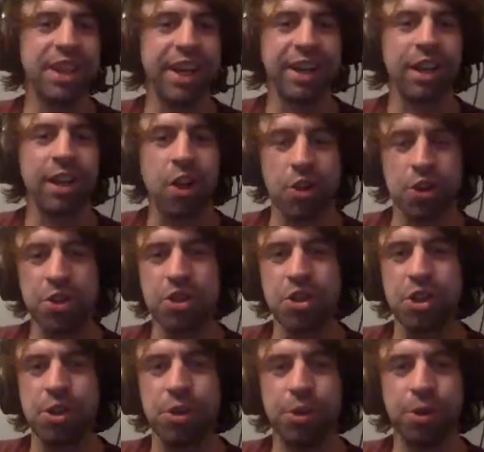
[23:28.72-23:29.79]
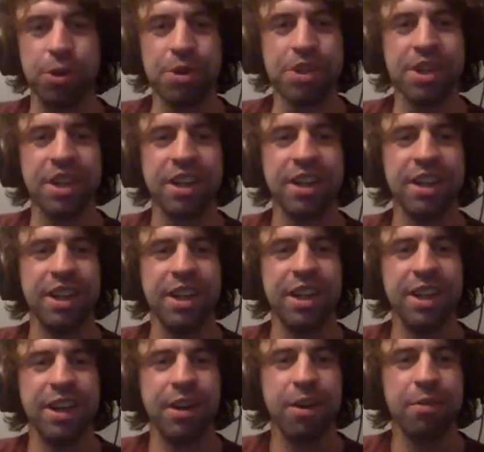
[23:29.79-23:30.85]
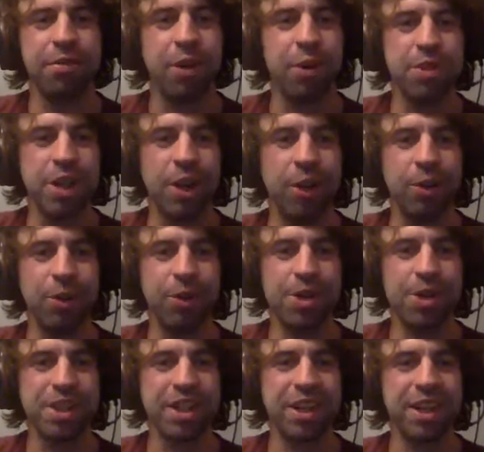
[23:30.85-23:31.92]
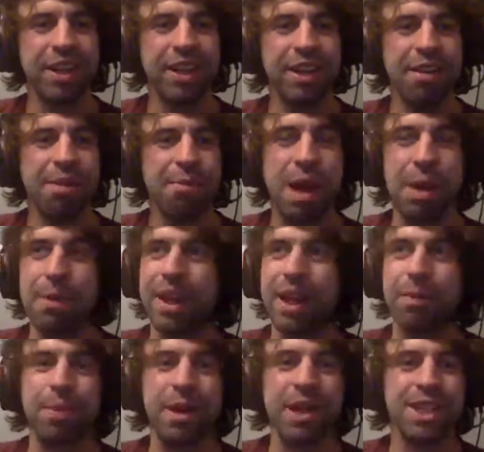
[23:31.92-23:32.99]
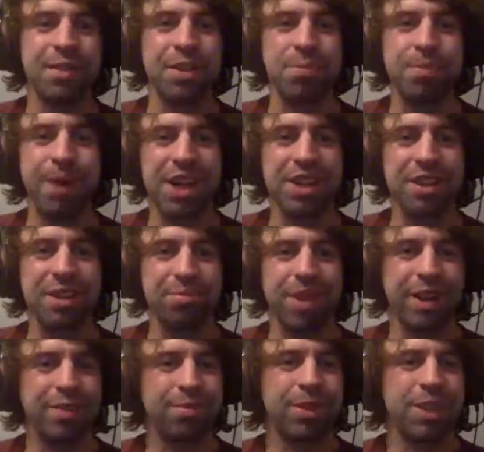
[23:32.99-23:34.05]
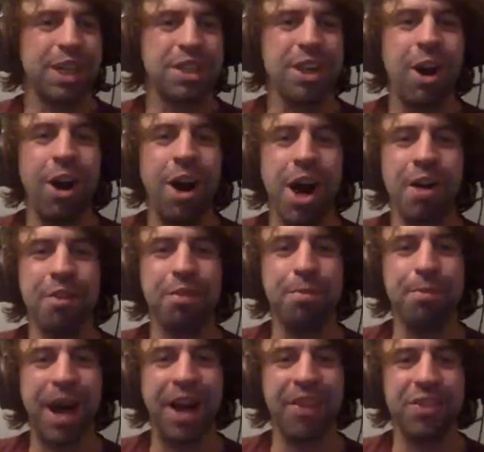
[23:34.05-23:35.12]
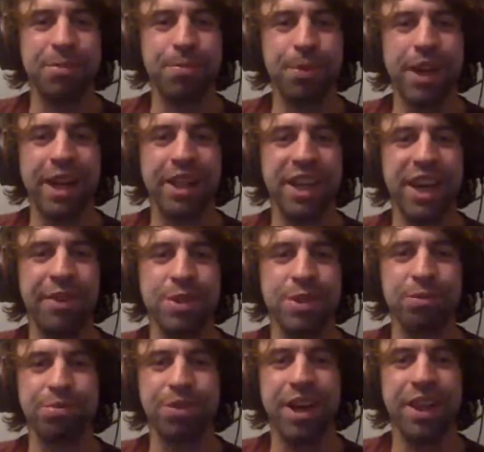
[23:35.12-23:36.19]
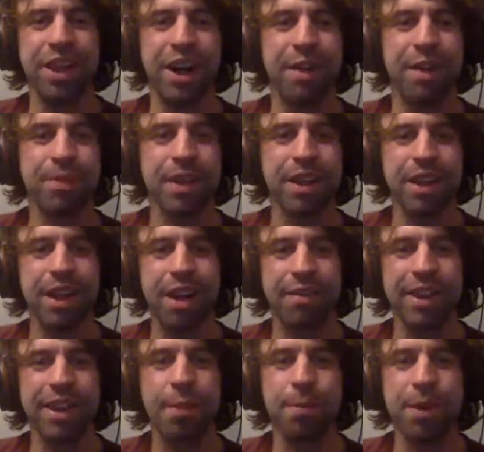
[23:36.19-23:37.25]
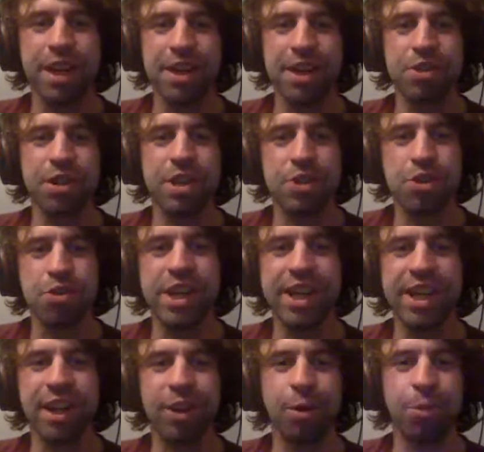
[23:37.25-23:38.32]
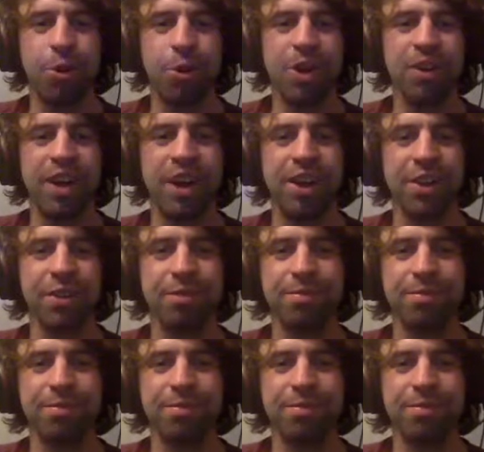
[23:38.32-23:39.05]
like lost shoes, photos, maybe like bits of smashed like guitar from bands have played there and stuff like that. I think that'd be an intriguing little walk around.